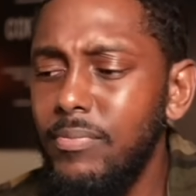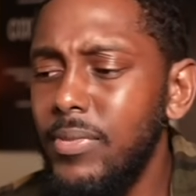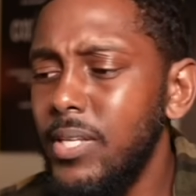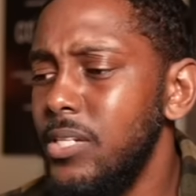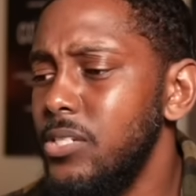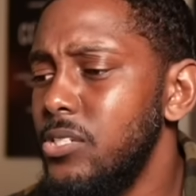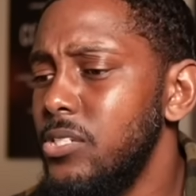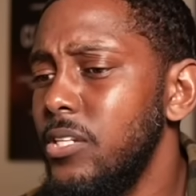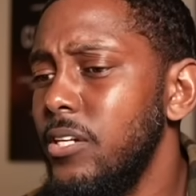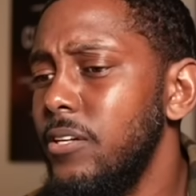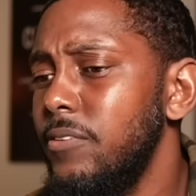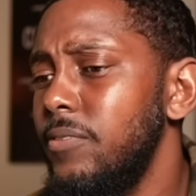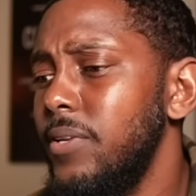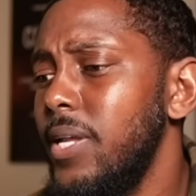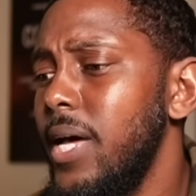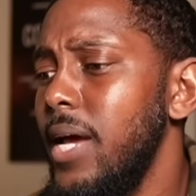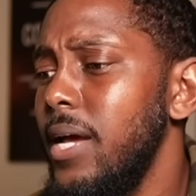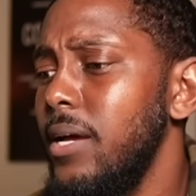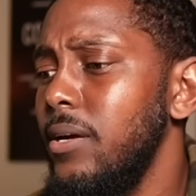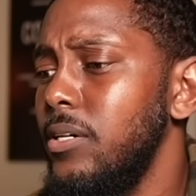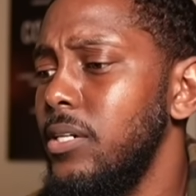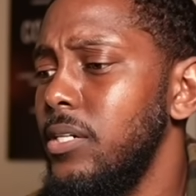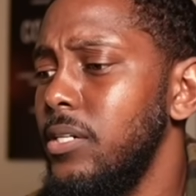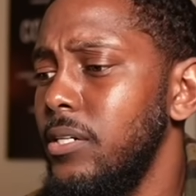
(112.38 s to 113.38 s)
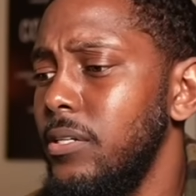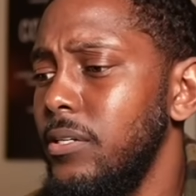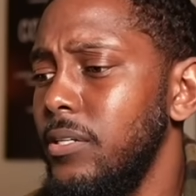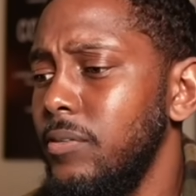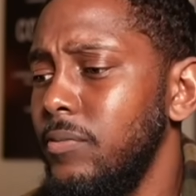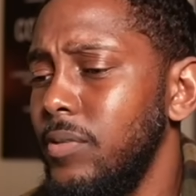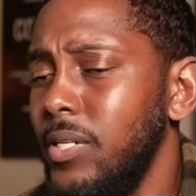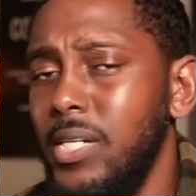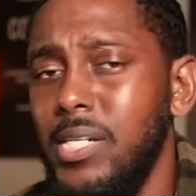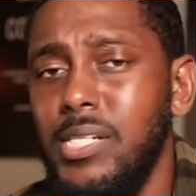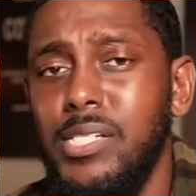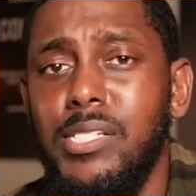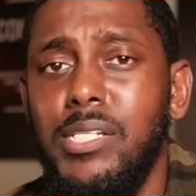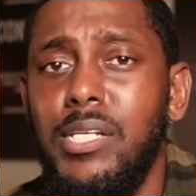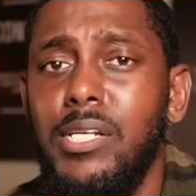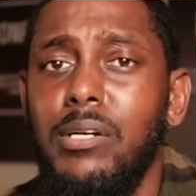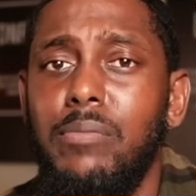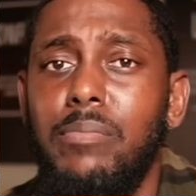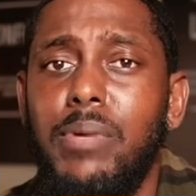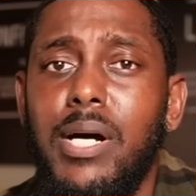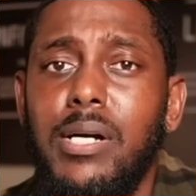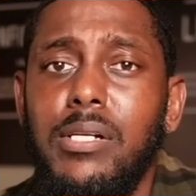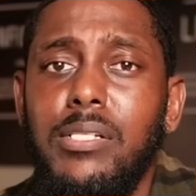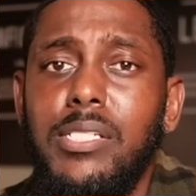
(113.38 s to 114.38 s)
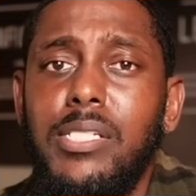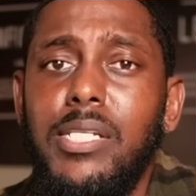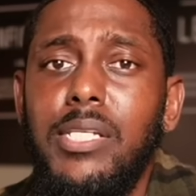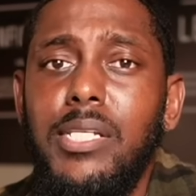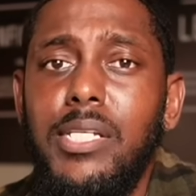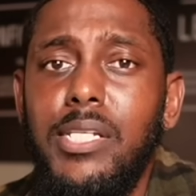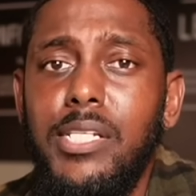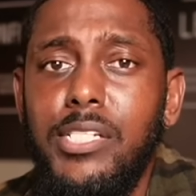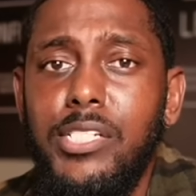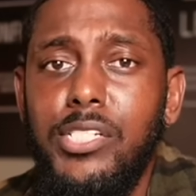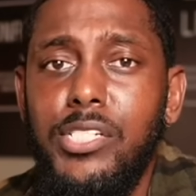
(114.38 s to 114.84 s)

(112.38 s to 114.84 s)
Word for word: stuff like what they say about T.D.